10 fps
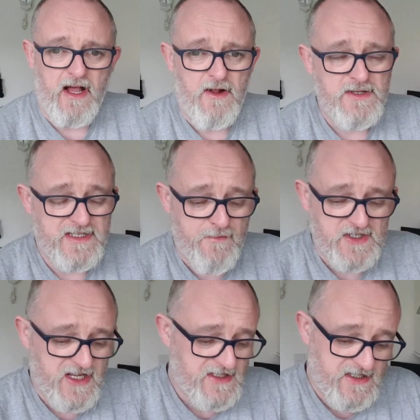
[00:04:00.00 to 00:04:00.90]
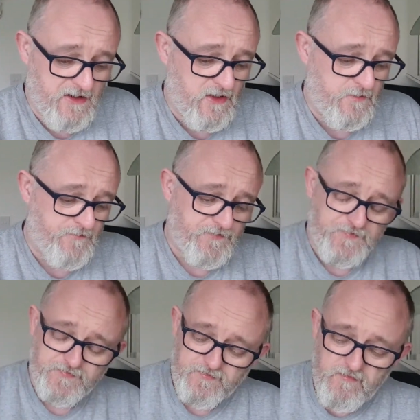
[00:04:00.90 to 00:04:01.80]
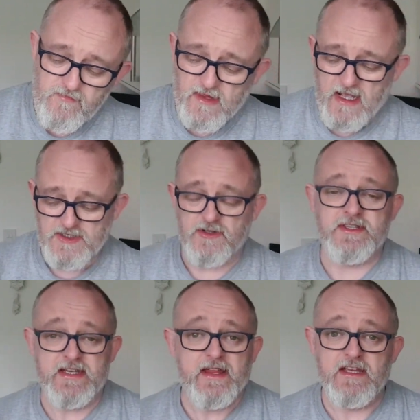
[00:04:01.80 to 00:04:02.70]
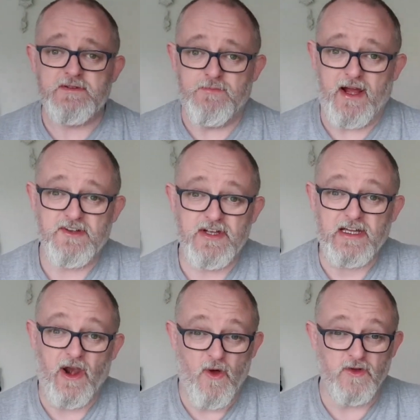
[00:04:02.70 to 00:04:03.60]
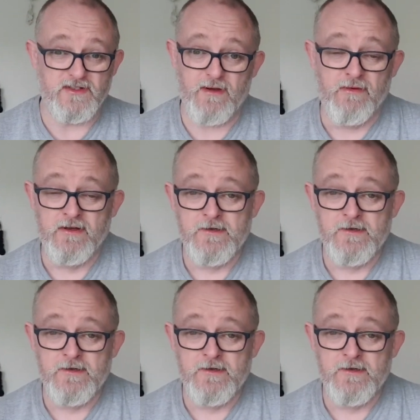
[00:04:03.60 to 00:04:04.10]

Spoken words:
I know it's 10%, I know I shouldn't say this, but I can drink a load of them.